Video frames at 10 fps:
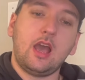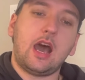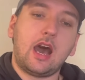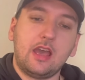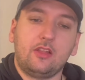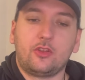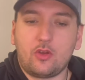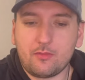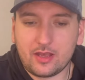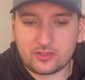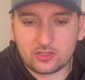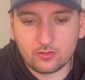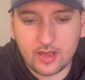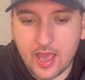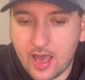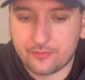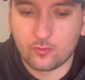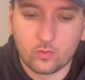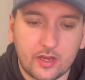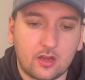Uh, Illinois minus two and a half
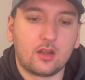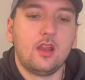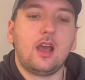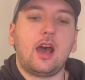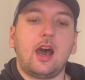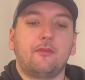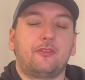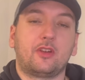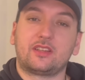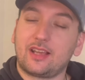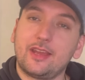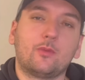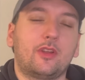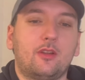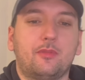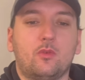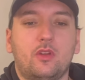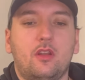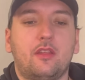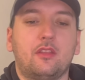winner. Um, very tight winner, but a
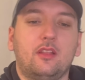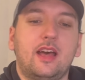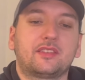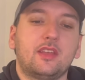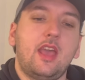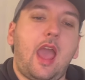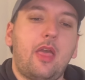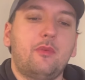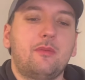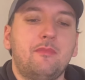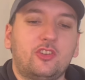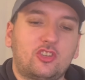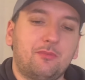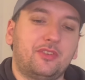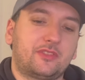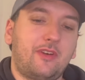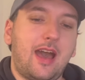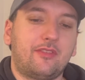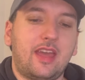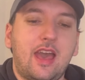winner nonetheless. And then we had Michigan plus
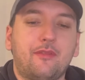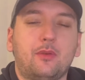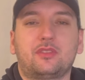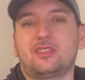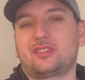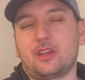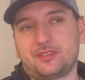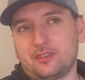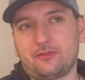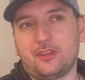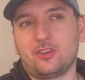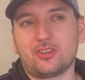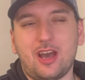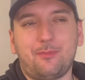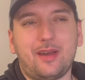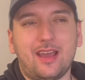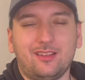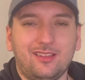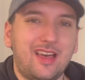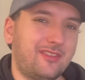five and a half. That was a disgusting finish. Up by
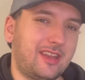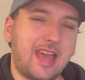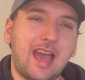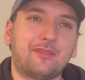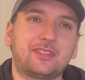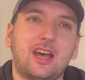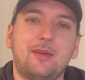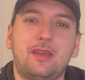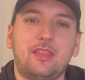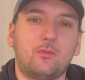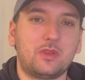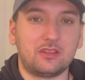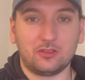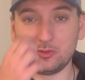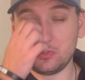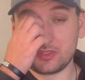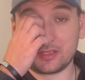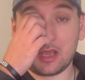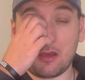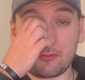11 at halftime, and then we lose the
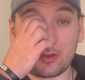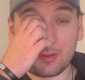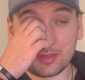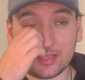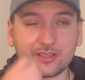cover. I mean, that's